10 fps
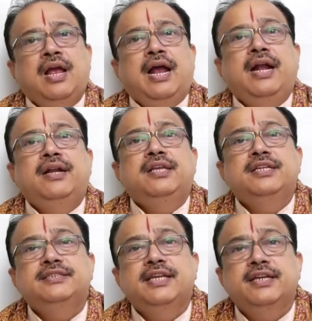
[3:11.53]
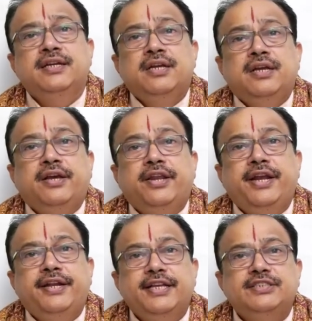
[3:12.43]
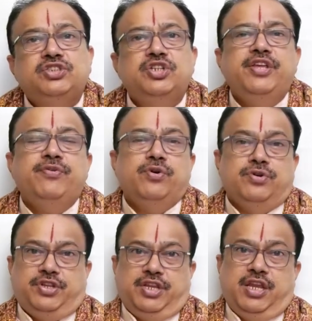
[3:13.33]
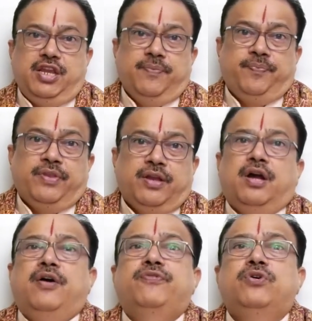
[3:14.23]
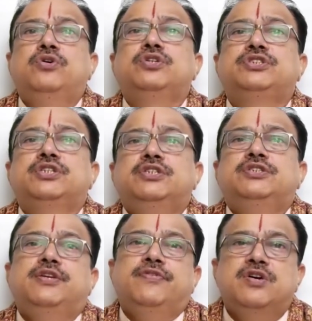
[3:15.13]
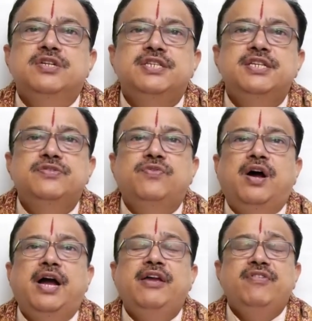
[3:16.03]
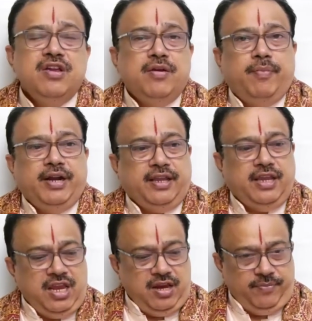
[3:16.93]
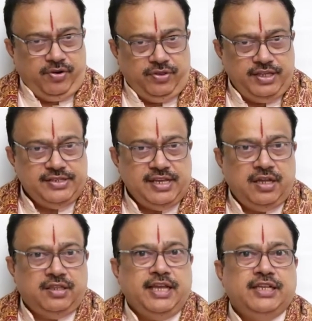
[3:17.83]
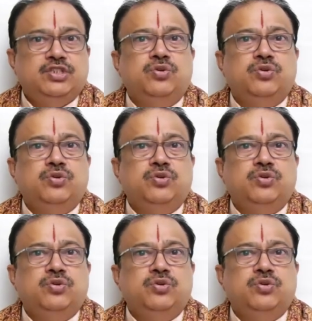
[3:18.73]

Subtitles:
and his greatest devotee, of course, she was his wife, but came to this earth as